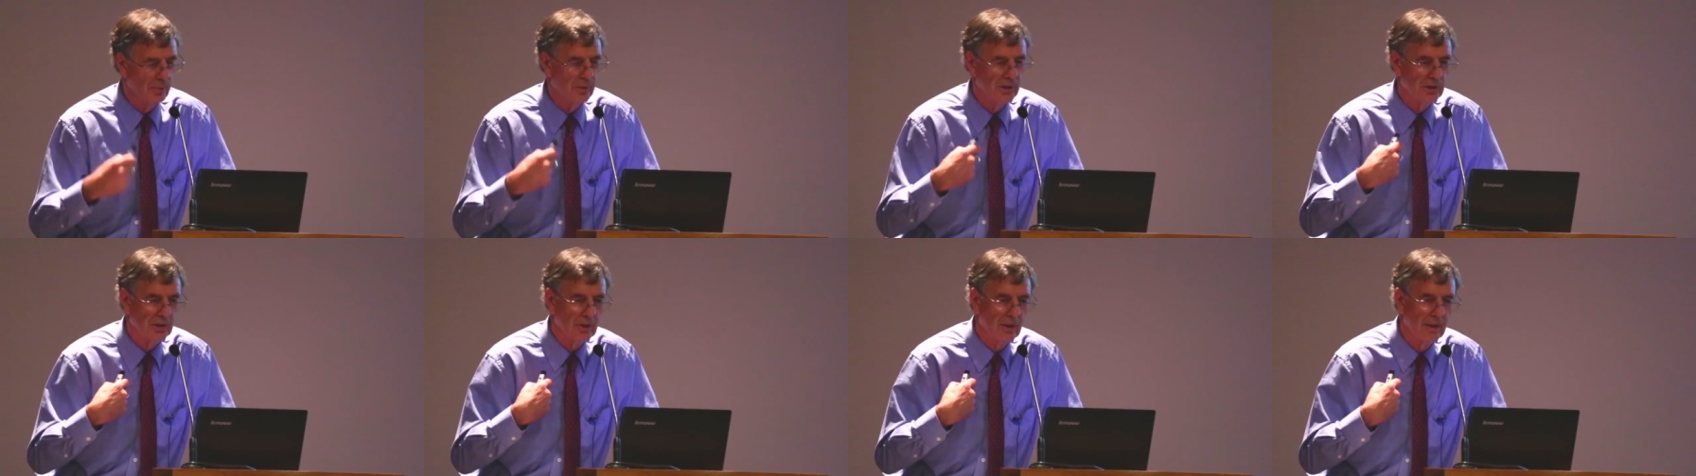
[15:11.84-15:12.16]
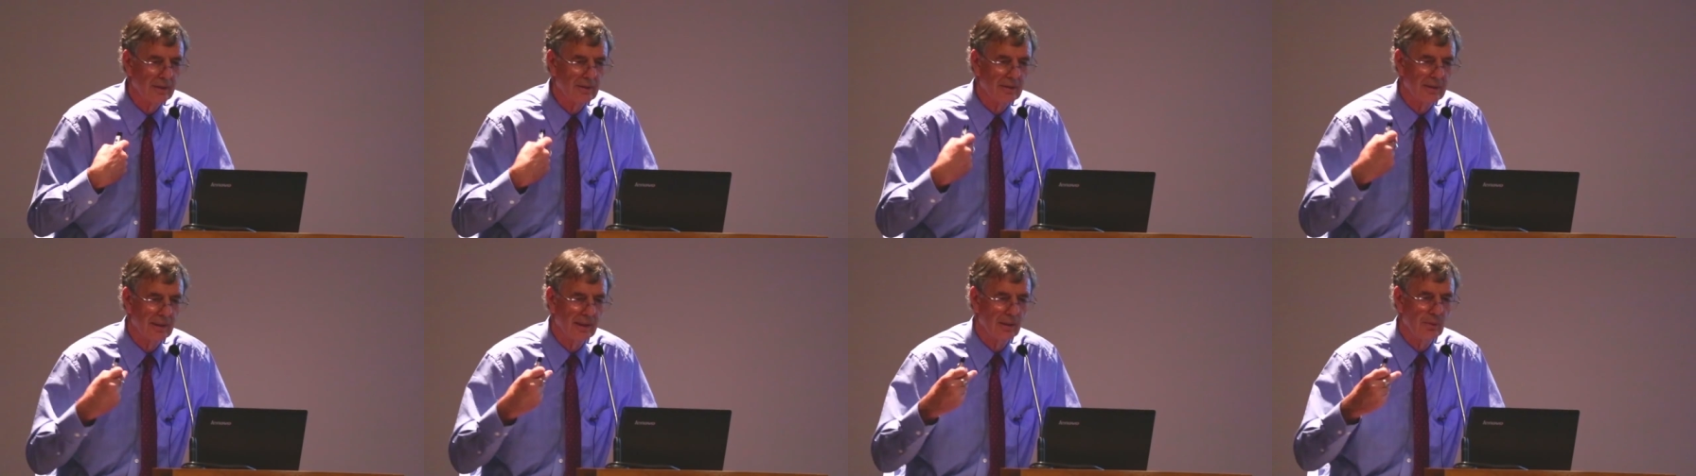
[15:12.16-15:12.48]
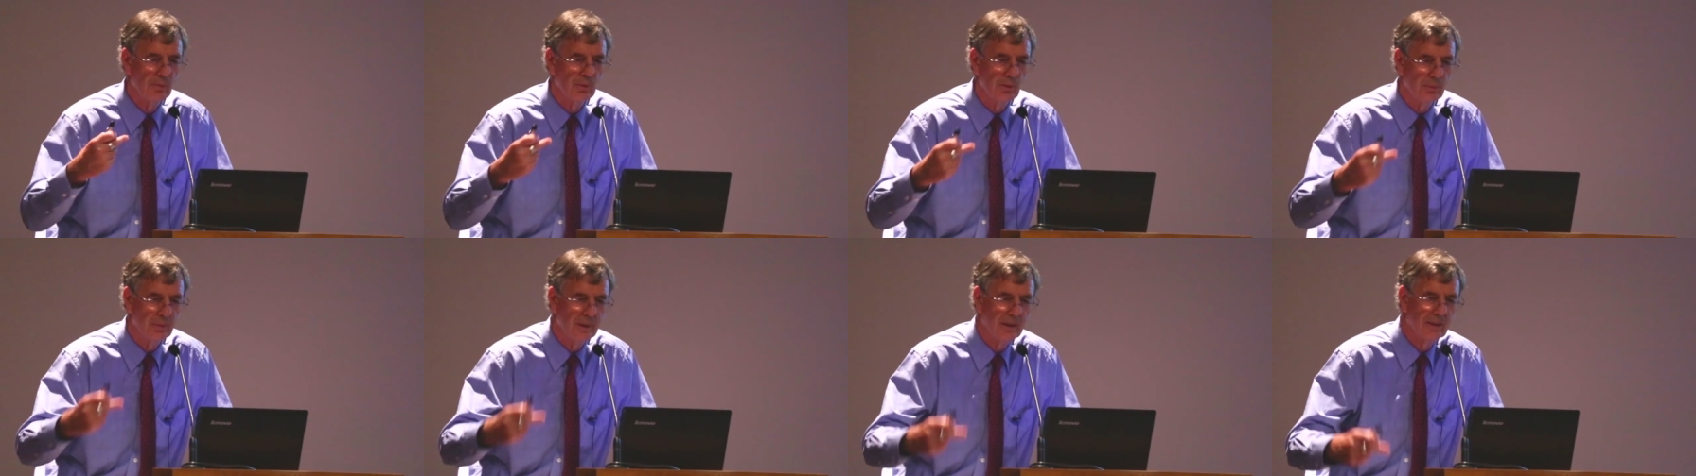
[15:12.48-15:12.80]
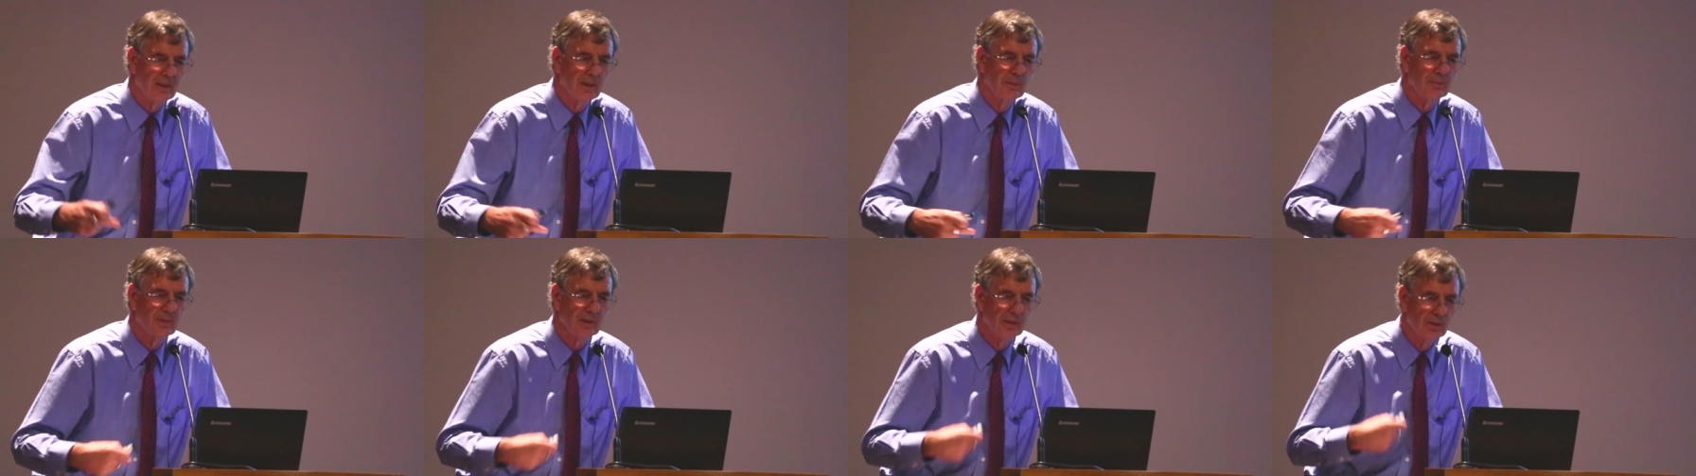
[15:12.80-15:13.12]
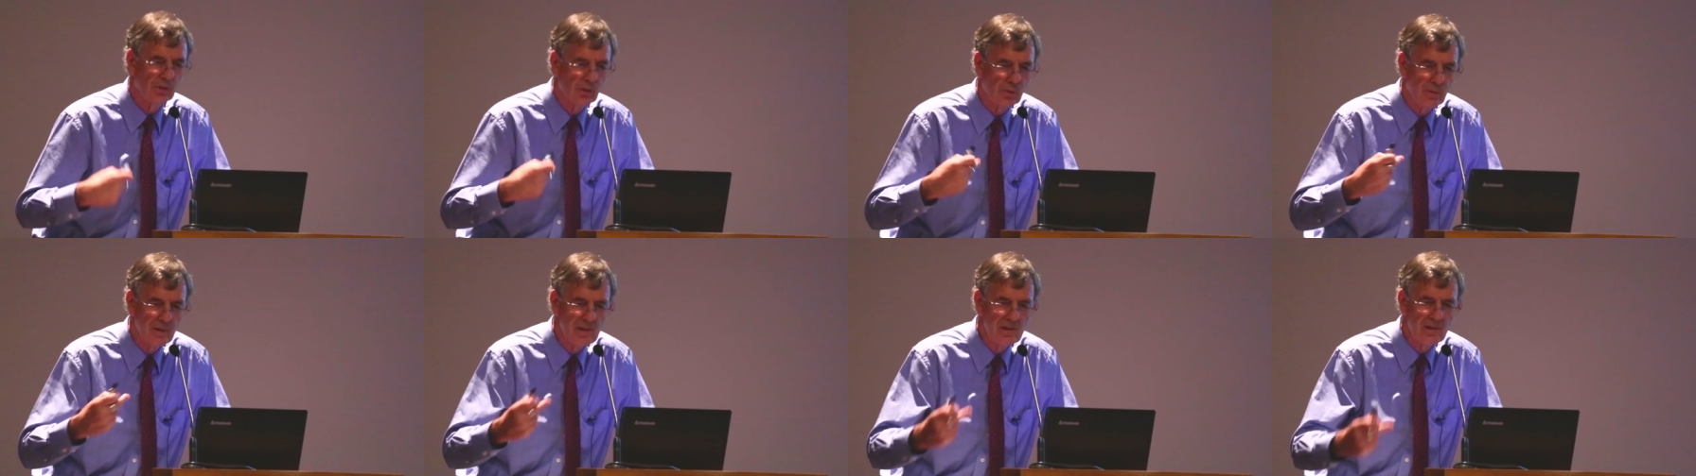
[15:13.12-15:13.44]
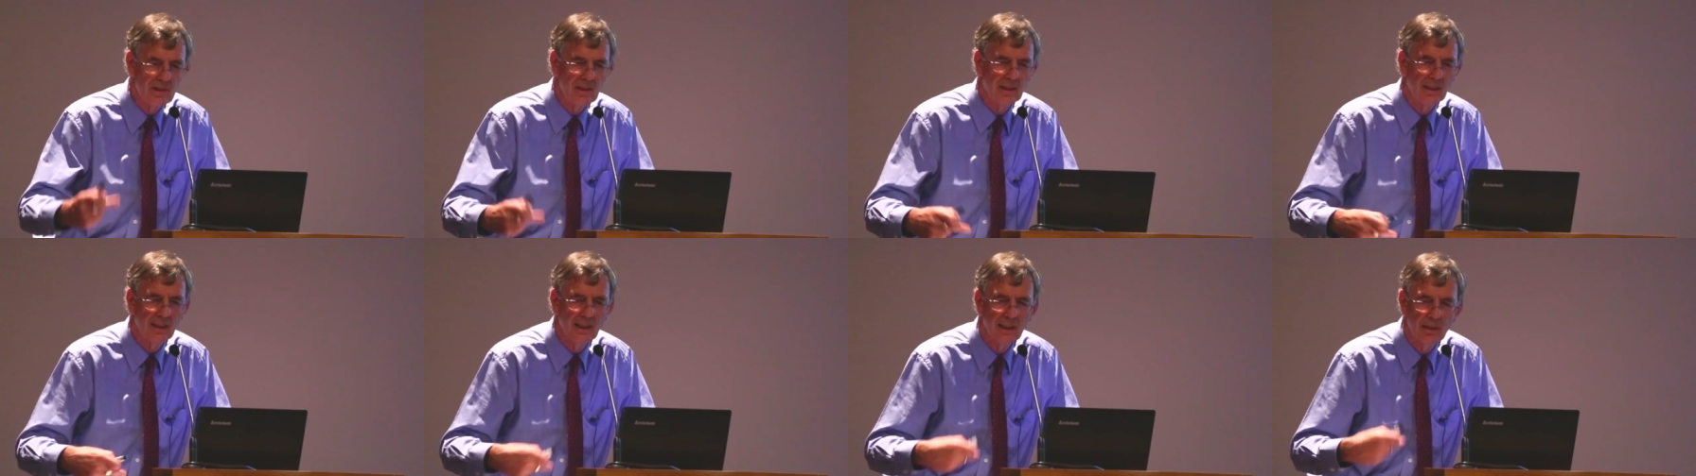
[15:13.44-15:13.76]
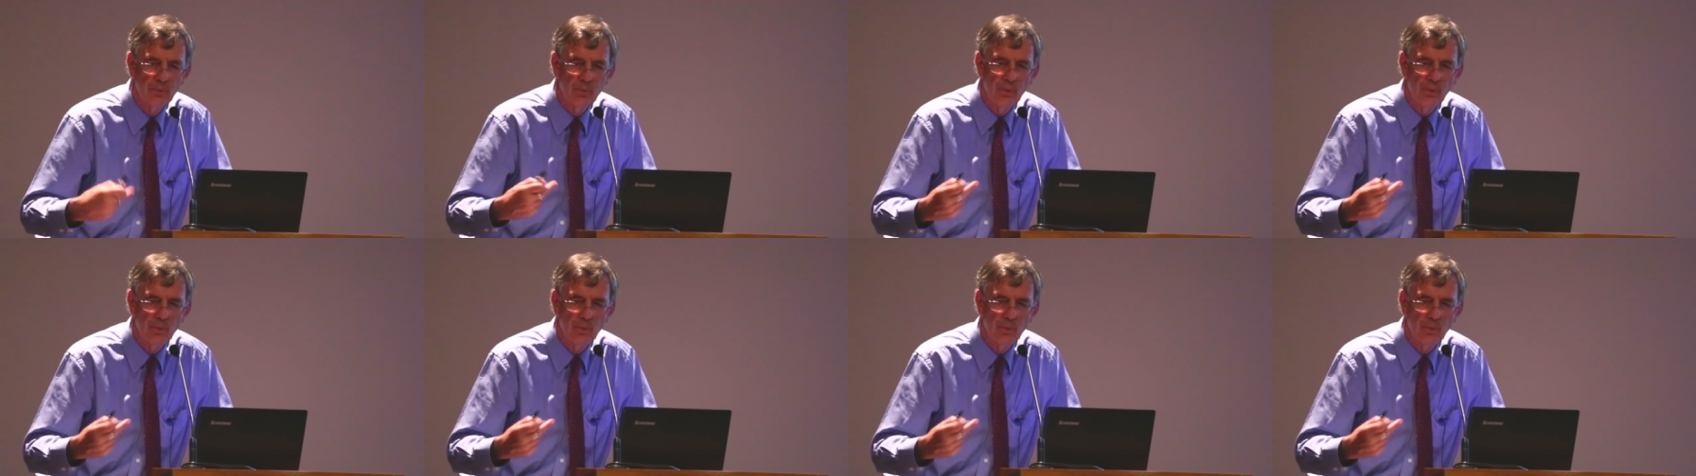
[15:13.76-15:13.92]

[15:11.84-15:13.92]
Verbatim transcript: which I think will become increasingly